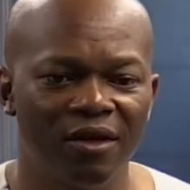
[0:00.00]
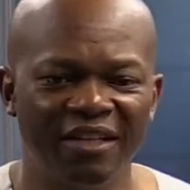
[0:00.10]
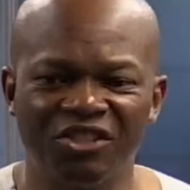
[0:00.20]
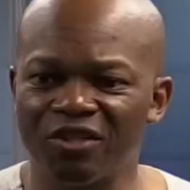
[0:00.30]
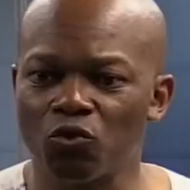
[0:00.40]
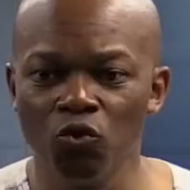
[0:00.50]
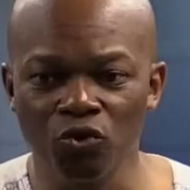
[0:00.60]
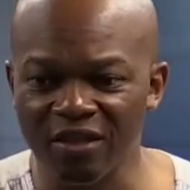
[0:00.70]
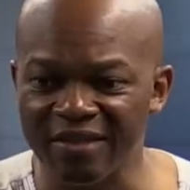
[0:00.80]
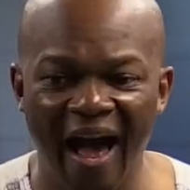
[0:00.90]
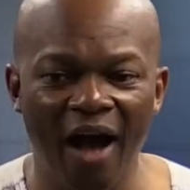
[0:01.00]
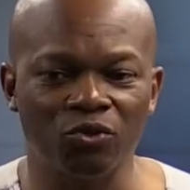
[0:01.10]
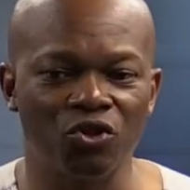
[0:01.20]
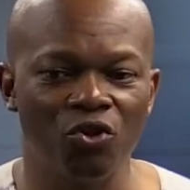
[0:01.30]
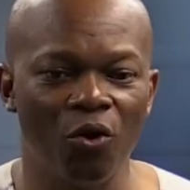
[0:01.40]
it just oozes
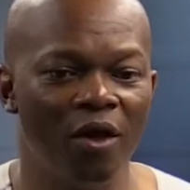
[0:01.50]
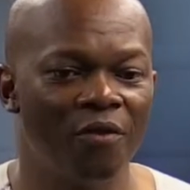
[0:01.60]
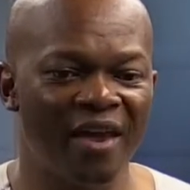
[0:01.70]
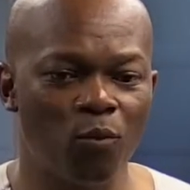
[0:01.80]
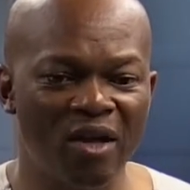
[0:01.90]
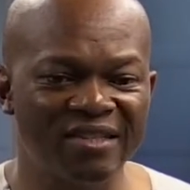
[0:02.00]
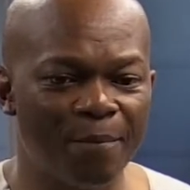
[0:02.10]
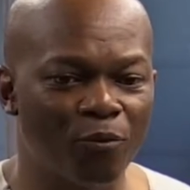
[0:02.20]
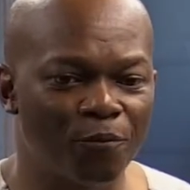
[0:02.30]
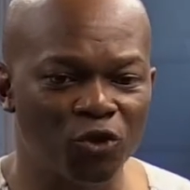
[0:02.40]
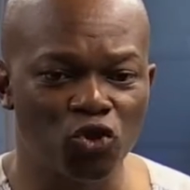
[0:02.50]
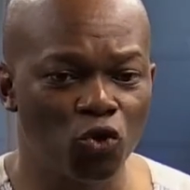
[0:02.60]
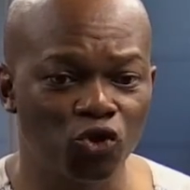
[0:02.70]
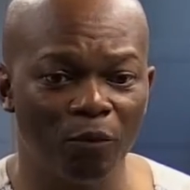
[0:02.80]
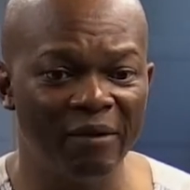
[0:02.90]
out, you know, that WhatsApp group, the
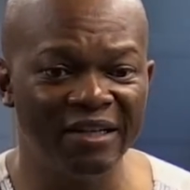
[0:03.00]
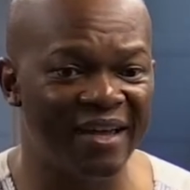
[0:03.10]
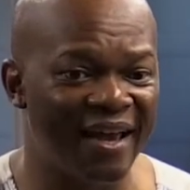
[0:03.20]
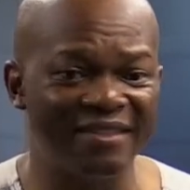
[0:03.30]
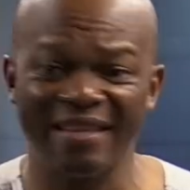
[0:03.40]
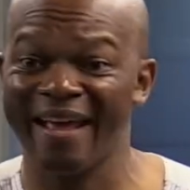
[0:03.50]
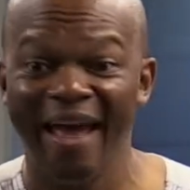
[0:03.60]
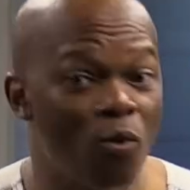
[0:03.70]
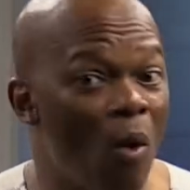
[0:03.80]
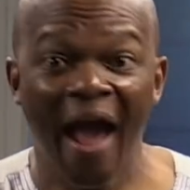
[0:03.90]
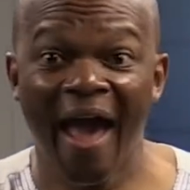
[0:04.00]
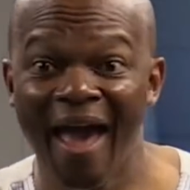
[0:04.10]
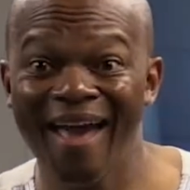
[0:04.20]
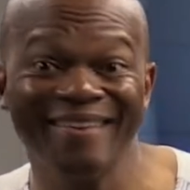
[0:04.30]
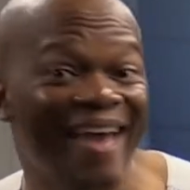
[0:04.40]
social media, it's like,
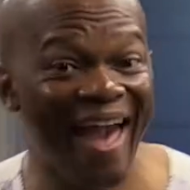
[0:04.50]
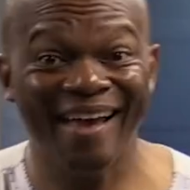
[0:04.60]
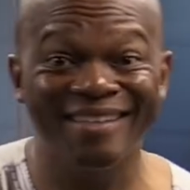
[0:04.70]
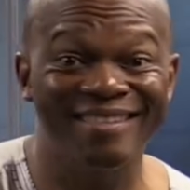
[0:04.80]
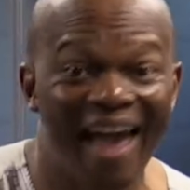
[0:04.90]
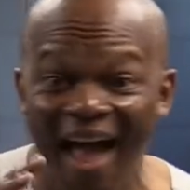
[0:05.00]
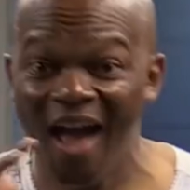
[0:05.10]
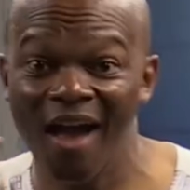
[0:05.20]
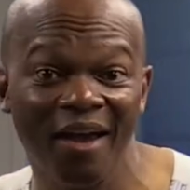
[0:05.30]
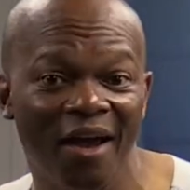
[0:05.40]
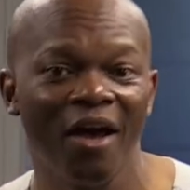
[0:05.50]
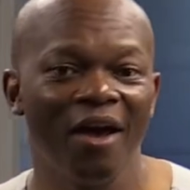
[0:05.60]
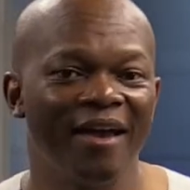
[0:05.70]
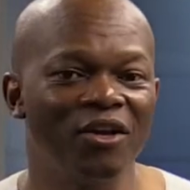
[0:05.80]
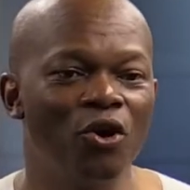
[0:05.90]
way, yes, hey.
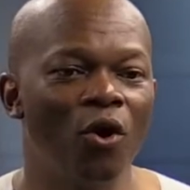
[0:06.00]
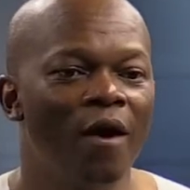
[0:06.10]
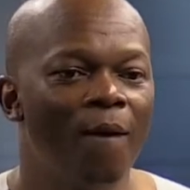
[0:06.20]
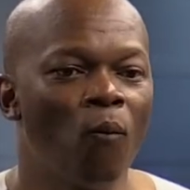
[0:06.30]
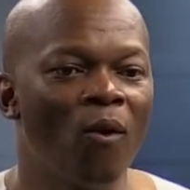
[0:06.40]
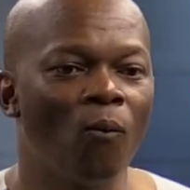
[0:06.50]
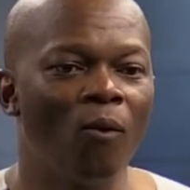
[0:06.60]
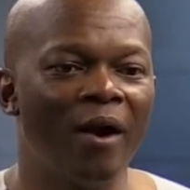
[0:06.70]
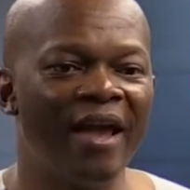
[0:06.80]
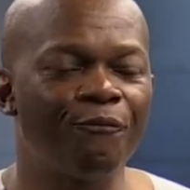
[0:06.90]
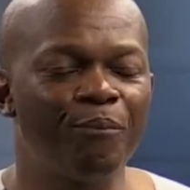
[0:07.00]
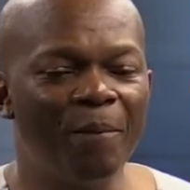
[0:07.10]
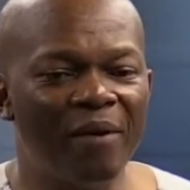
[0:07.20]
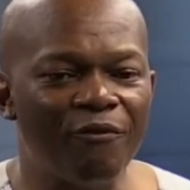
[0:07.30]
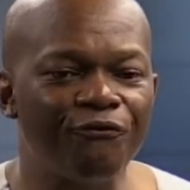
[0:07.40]
You know, if
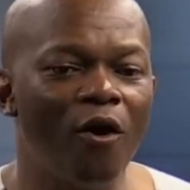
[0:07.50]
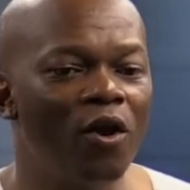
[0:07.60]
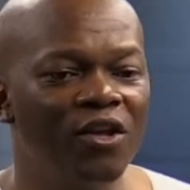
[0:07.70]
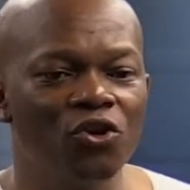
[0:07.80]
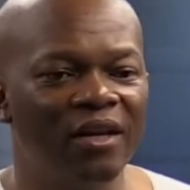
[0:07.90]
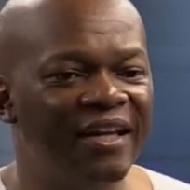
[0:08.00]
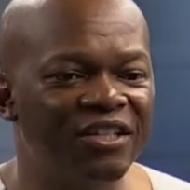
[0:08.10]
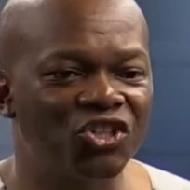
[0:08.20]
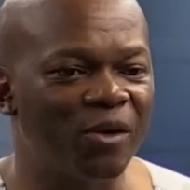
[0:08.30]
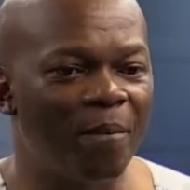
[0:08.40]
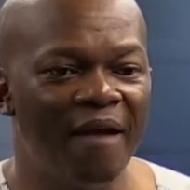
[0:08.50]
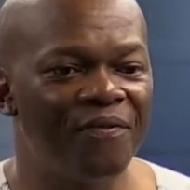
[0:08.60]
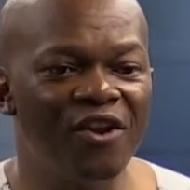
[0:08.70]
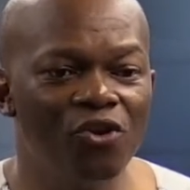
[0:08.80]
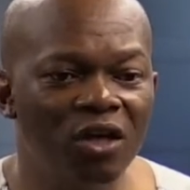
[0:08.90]
people are following your leadership,
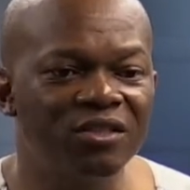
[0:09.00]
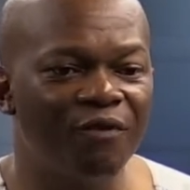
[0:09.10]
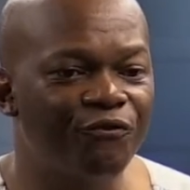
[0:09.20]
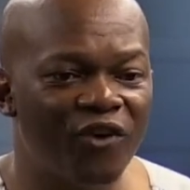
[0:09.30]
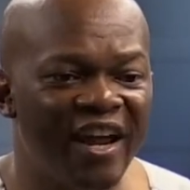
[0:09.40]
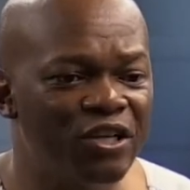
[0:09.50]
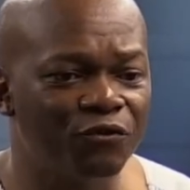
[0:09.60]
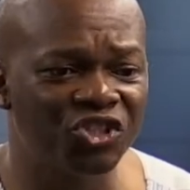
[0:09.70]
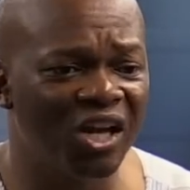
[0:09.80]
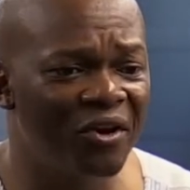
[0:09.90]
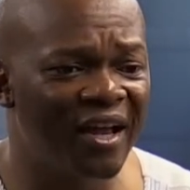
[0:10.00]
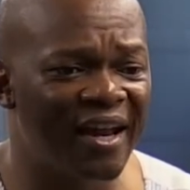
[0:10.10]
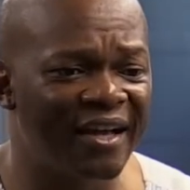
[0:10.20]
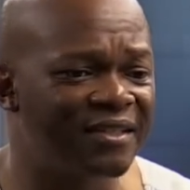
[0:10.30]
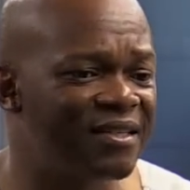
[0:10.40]
they're not afraid of sharing
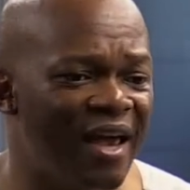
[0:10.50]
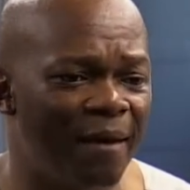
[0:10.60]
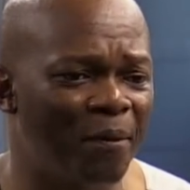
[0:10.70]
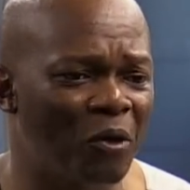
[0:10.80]
an idea